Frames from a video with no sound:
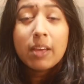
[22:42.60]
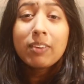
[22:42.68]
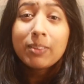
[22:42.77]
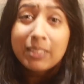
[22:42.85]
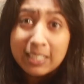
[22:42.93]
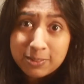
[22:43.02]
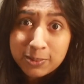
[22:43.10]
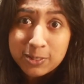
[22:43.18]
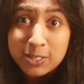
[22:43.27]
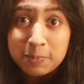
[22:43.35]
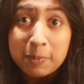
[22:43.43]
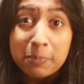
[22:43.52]
have a little niece who's
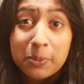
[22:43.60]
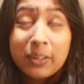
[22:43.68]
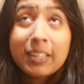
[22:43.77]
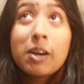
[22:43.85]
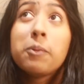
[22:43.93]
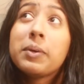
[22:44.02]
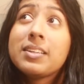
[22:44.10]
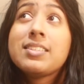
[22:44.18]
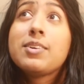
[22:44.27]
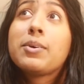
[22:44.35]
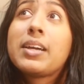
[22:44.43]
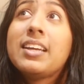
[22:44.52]
just been born. I can't wait to see
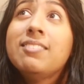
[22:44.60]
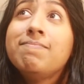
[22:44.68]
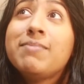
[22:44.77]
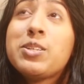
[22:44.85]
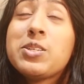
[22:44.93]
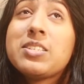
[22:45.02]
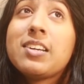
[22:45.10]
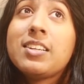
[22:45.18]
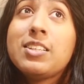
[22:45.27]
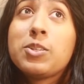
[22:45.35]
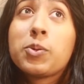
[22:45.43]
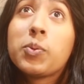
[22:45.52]
her again. She
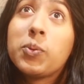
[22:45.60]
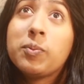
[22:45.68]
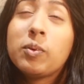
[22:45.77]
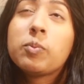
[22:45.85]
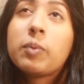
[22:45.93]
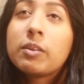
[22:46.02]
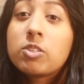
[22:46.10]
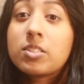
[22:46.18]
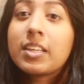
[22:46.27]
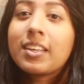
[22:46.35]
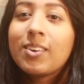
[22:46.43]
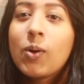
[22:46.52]
started to crawl. Or, well, she's
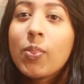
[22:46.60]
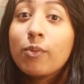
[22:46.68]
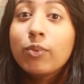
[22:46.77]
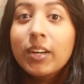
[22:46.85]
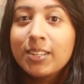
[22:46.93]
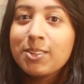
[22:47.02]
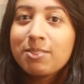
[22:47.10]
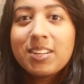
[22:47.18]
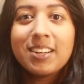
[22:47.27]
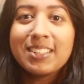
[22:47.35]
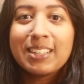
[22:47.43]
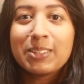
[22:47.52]
like on the verge of
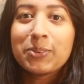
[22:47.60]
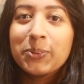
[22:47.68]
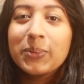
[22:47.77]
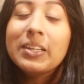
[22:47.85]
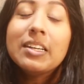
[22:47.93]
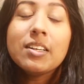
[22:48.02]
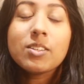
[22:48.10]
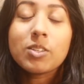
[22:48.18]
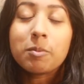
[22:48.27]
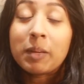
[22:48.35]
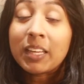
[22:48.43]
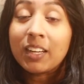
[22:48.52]
starting to crawl. So
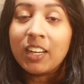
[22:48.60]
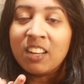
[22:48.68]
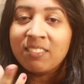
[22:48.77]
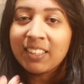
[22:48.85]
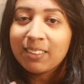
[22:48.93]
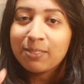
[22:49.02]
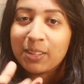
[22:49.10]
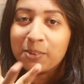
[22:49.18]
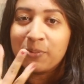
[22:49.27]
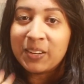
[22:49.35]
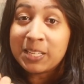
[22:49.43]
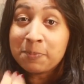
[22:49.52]
I'm like living for the
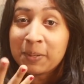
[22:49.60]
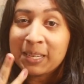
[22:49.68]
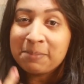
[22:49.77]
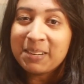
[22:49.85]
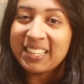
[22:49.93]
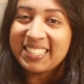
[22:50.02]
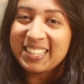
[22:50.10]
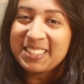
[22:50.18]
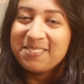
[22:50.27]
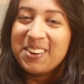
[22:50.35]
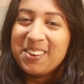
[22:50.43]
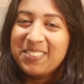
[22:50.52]
Facebook updates at the
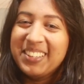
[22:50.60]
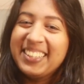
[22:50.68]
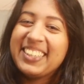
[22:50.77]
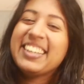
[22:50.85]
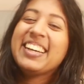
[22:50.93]
moment.